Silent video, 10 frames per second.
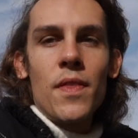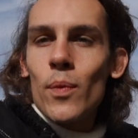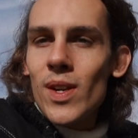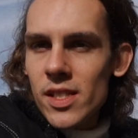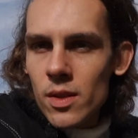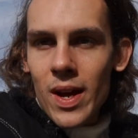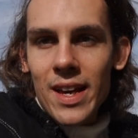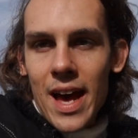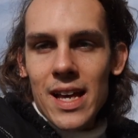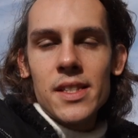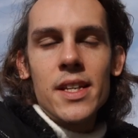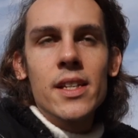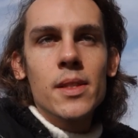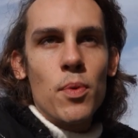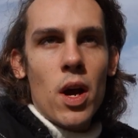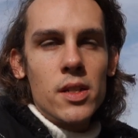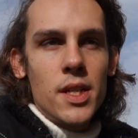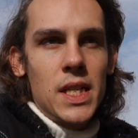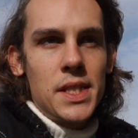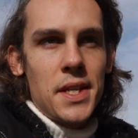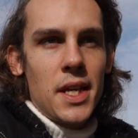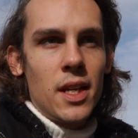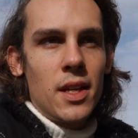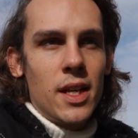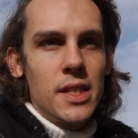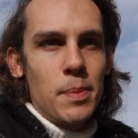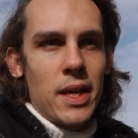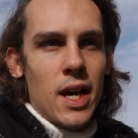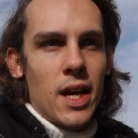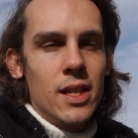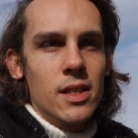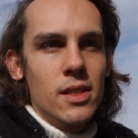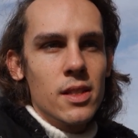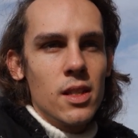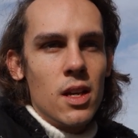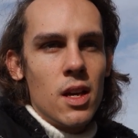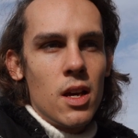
And the reason why Cassie is brought to this scene is because